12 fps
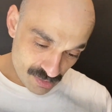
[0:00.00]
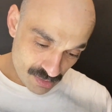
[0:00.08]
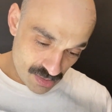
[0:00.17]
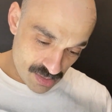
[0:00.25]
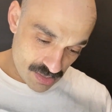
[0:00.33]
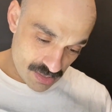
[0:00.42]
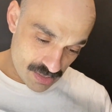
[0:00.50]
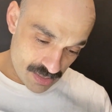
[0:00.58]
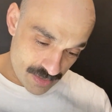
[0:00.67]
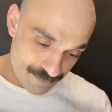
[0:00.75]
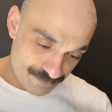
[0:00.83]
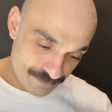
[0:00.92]

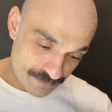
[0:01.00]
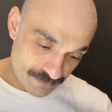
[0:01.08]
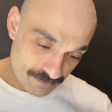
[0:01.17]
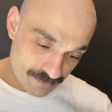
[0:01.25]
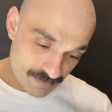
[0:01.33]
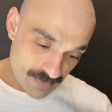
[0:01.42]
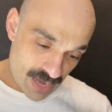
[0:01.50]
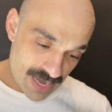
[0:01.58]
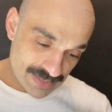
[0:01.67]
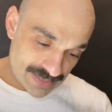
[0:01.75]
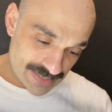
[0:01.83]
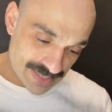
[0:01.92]

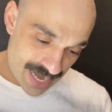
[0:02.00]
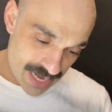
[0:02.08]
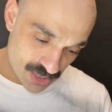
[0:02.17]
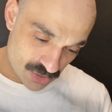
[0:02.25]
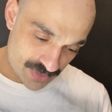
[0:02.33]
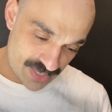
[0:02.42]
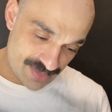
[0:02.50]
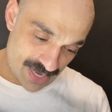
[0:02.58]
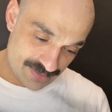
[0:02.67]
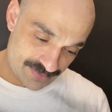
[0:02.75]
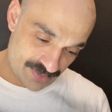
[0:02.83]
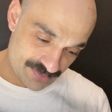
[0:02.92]
As he's angry
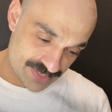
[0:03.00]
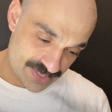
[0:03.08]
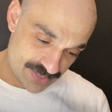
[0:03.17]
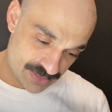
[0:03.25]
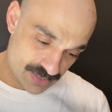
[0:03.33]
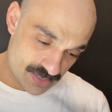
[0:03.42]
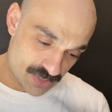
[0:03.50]
that there's